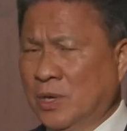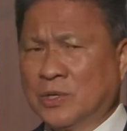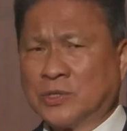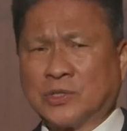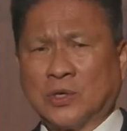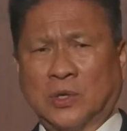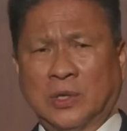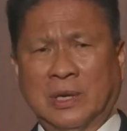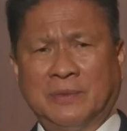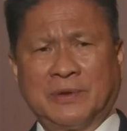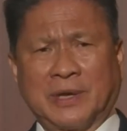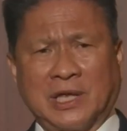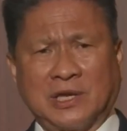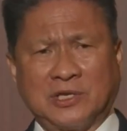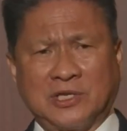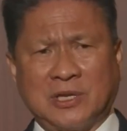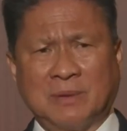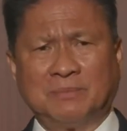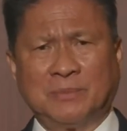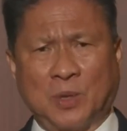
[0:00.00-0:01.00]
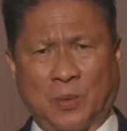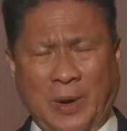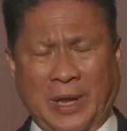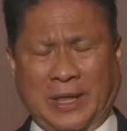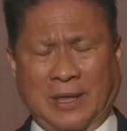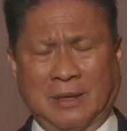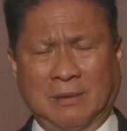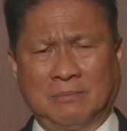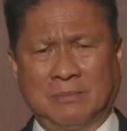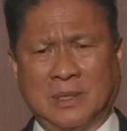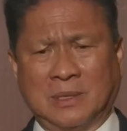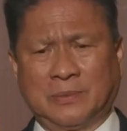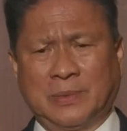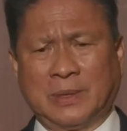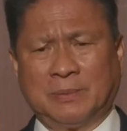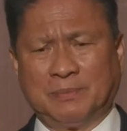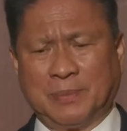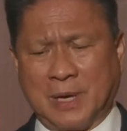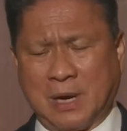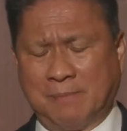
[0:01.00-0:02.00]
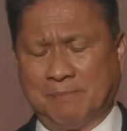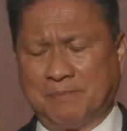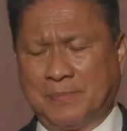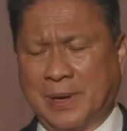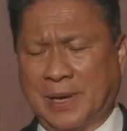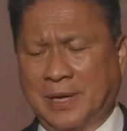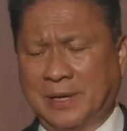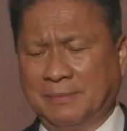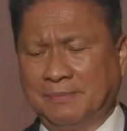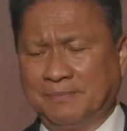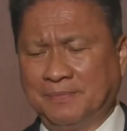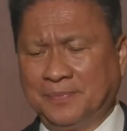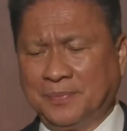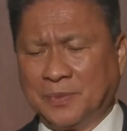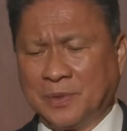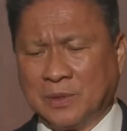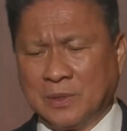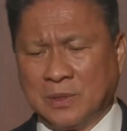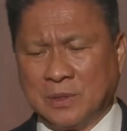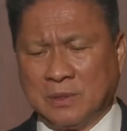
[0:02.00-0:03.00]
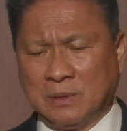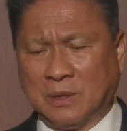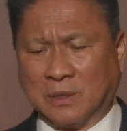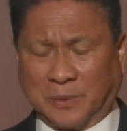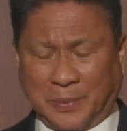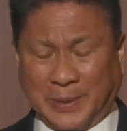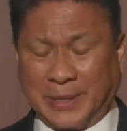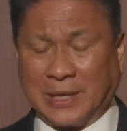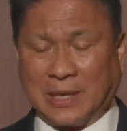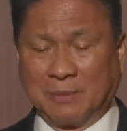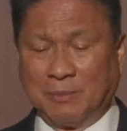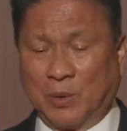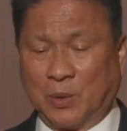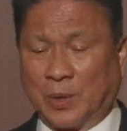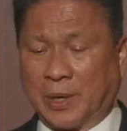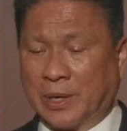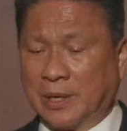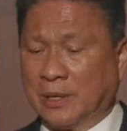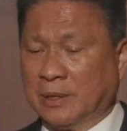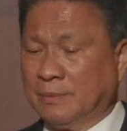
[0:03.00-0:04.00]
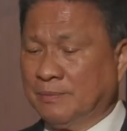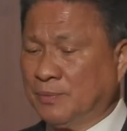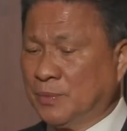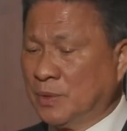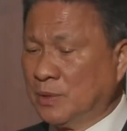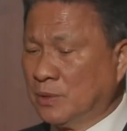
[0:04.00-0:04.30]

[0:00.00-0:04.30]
So then we can ship direct between Phnom Penh, uh, between Cambodia,